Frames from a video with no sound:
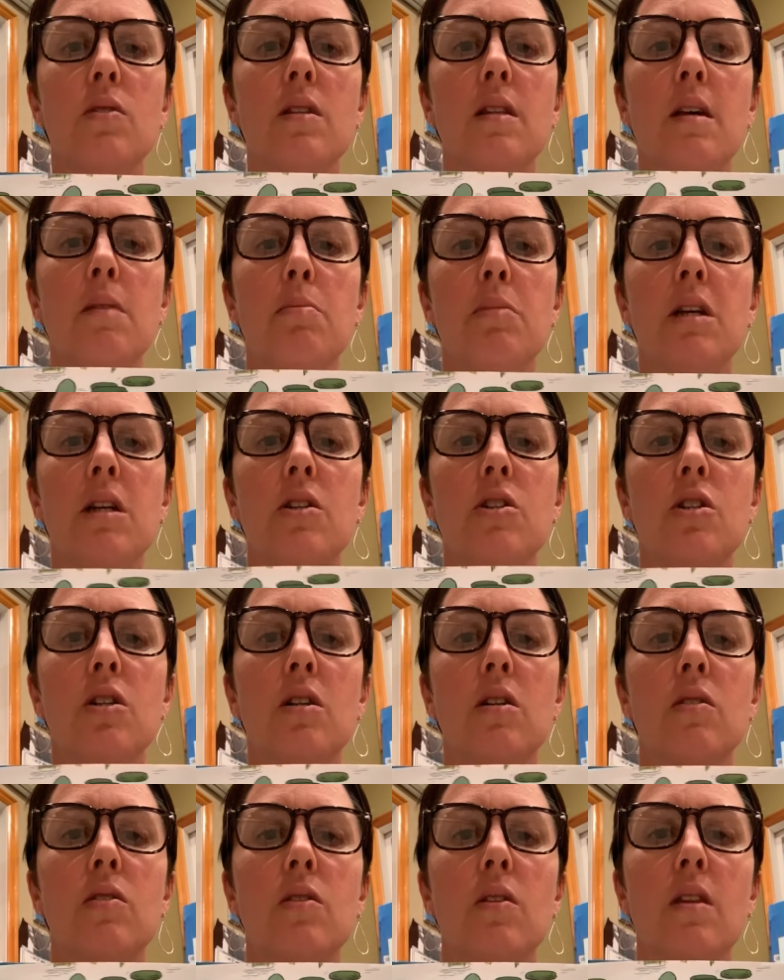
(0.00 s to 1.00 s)
in that
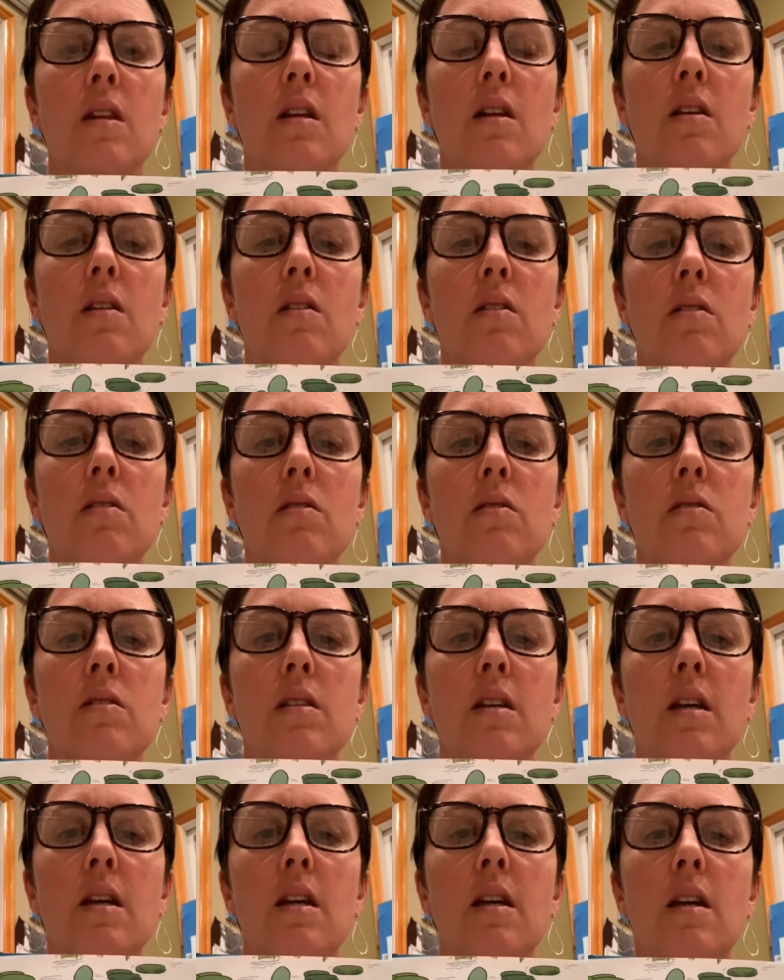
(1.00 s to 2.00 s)
picture, so that it looks
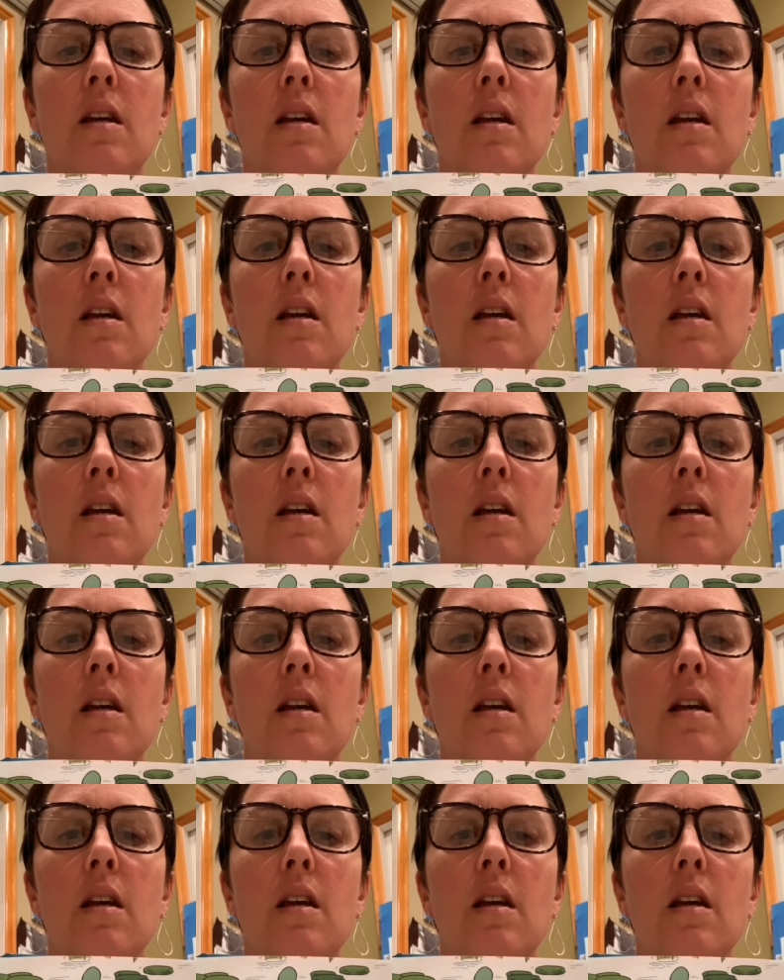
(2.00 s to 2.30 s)
like